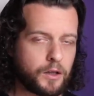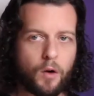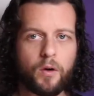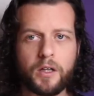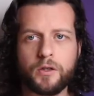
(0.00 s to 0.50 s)

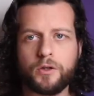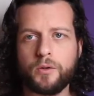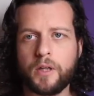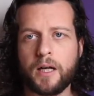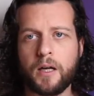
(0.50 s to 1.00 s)
going
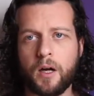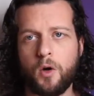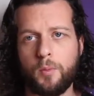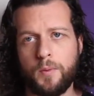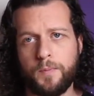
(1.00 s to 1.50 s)
to get
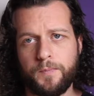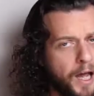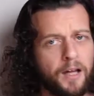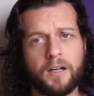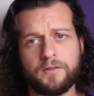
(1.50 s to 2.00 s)
help,
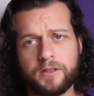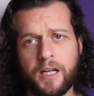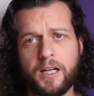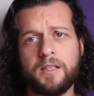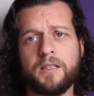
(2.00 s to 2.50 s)
and I've
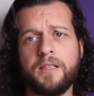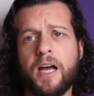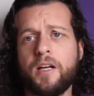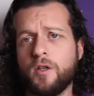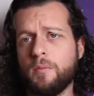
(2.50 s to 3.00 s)
said that
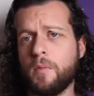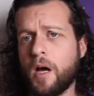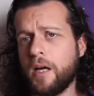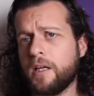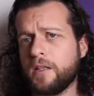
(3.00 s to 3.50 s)
now your
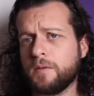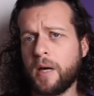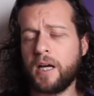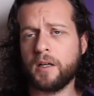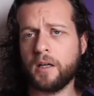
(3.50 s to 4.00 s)
mind has
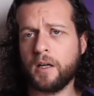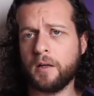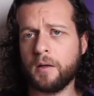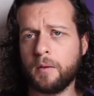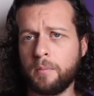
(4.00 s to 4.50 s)
made
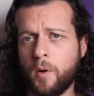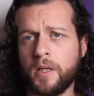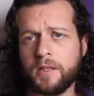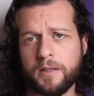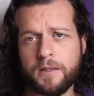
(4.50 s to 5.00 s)
a
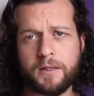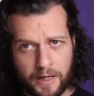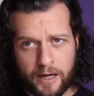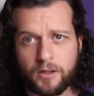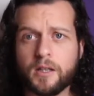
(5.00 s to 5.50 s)
point,
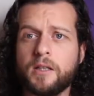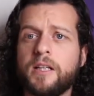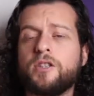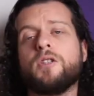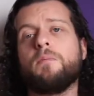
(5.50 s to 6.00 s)
now you can
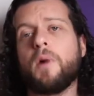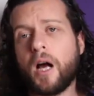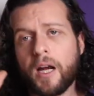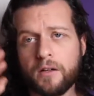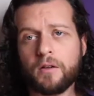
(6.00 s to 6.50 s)
let your
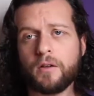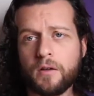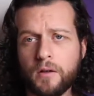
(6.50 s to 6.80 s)
mind